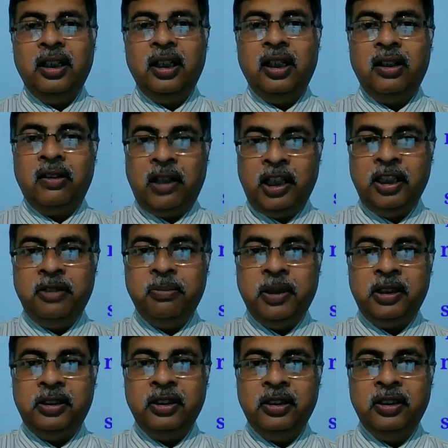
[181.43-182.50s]
a right
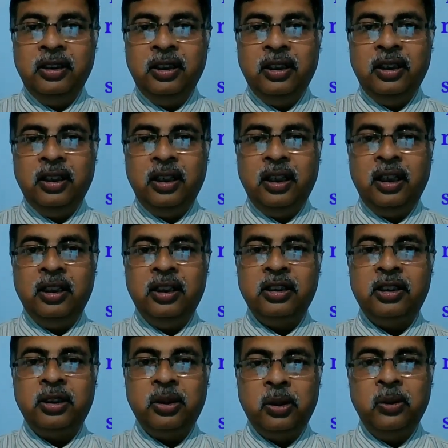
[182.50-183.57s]
button, and
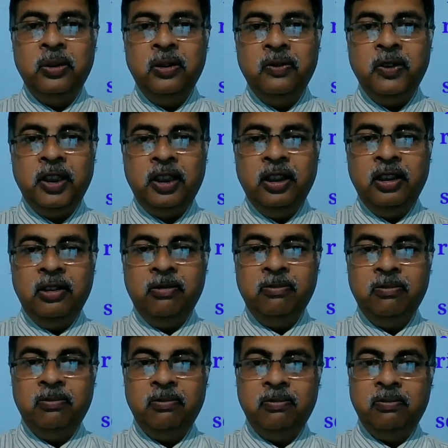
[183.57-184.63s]
a scroll wheel.
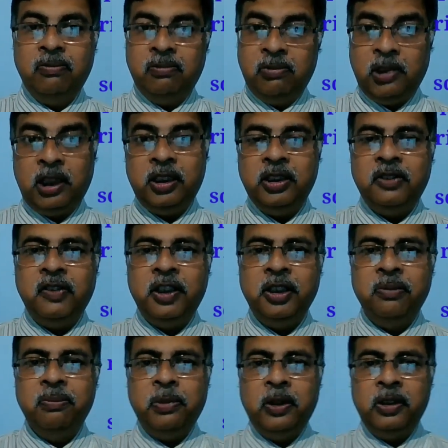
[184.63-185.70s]
That is
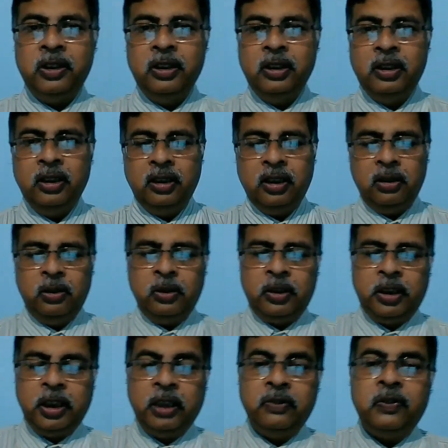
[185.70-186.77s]
very important. Now
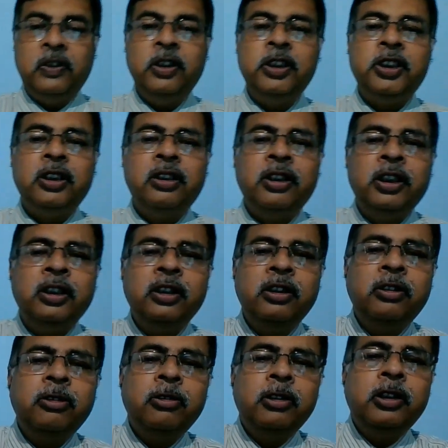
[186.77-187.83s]
look carefully, children.
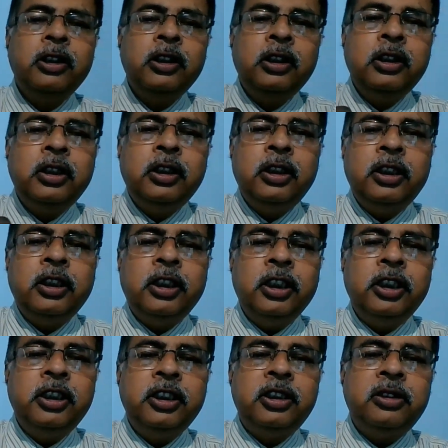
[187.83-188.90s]

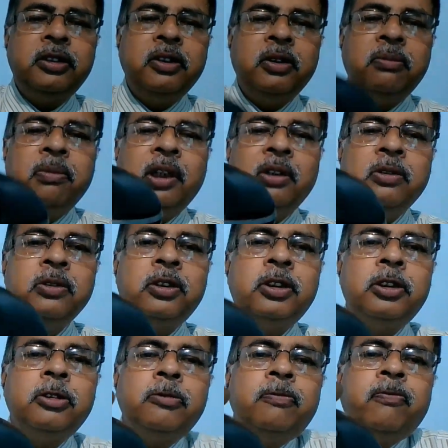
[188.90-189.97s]
Here is your
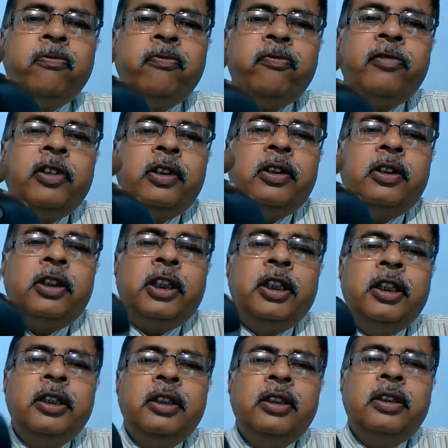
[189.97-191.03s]
mouse.
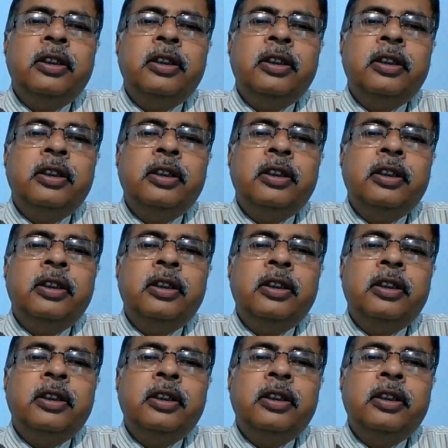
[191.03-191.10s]
Okay.